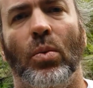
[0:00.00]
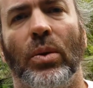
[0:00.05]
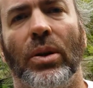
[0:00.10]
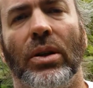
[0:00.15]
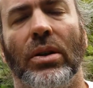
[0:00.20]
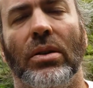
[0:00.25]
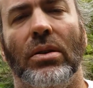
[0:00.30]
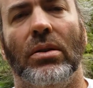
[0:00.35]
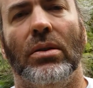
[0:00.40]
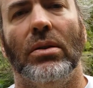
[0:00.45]

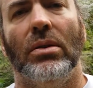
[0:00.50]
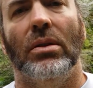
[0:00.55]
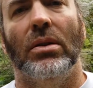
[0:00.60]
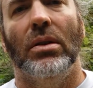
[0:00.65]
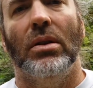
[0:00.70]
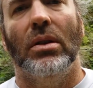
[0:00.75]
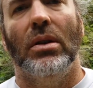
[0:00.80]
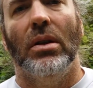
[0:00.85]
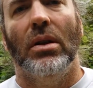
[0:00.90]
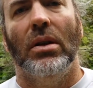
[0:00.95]
wheel
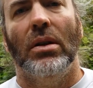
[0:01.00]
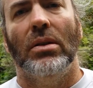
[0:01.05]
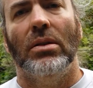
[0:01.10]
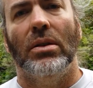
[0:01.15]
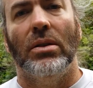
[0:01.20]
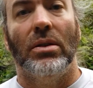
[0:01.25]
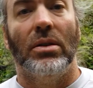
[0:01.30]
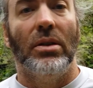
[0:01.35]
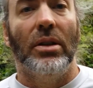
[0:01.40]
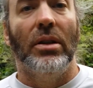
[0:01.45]

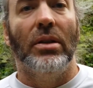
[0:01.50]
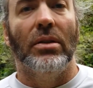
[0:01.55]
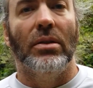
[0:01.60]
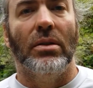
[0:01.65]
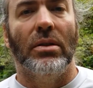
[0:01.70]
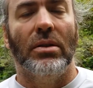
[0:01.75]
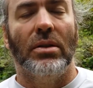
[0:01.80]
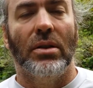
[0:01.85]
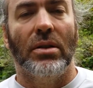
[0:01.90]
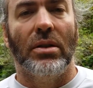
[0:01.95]
to steer,
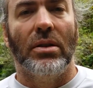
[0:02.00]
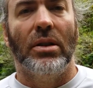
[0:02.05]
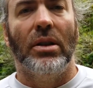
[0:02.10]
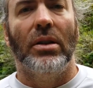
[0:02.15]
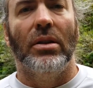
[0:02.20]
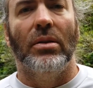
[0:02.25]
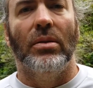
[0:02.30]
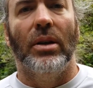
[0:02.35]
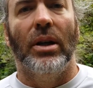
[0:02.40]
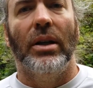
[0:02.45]

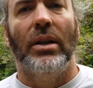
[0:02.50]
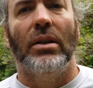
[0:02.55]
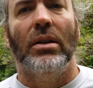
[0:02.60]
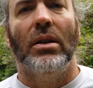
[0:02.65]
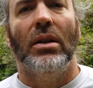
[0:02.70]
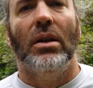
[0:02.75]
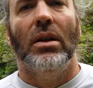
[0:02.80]
right?